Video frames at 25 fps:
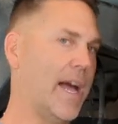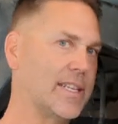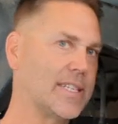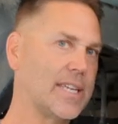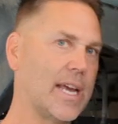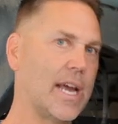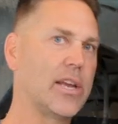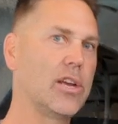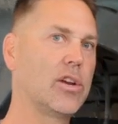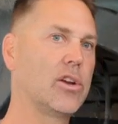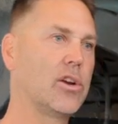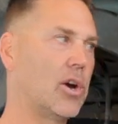
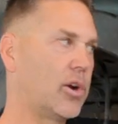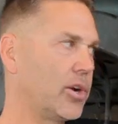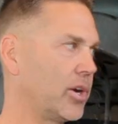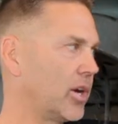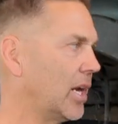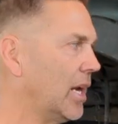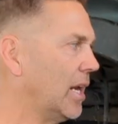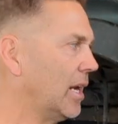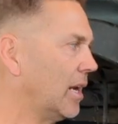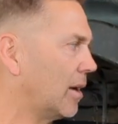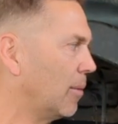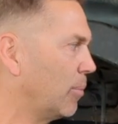That's how you
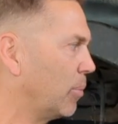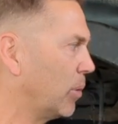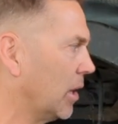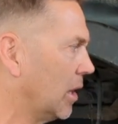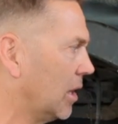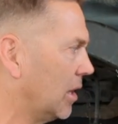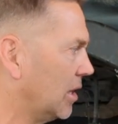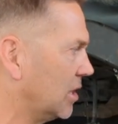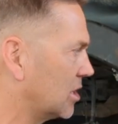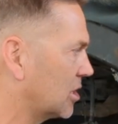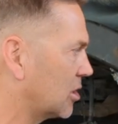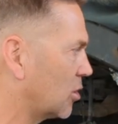know you're getting a
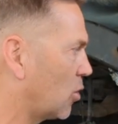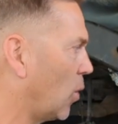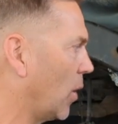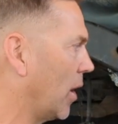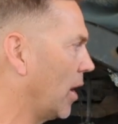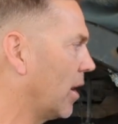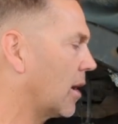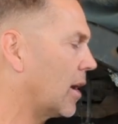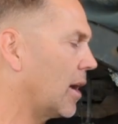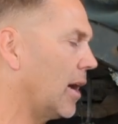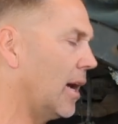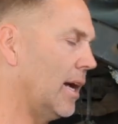completely
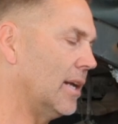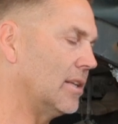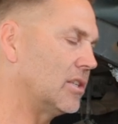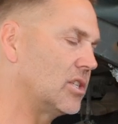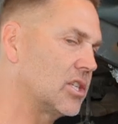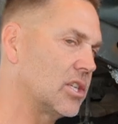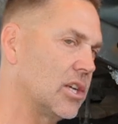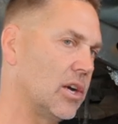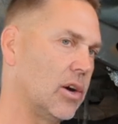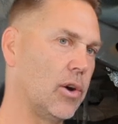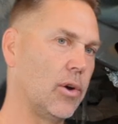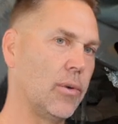square
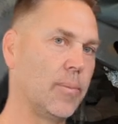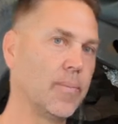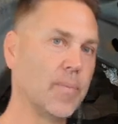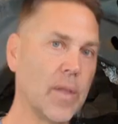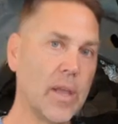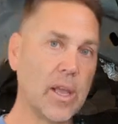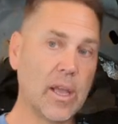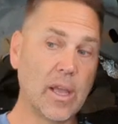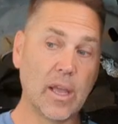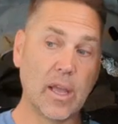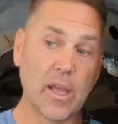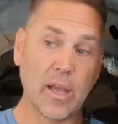cut.
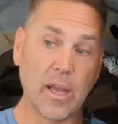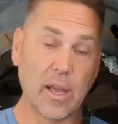So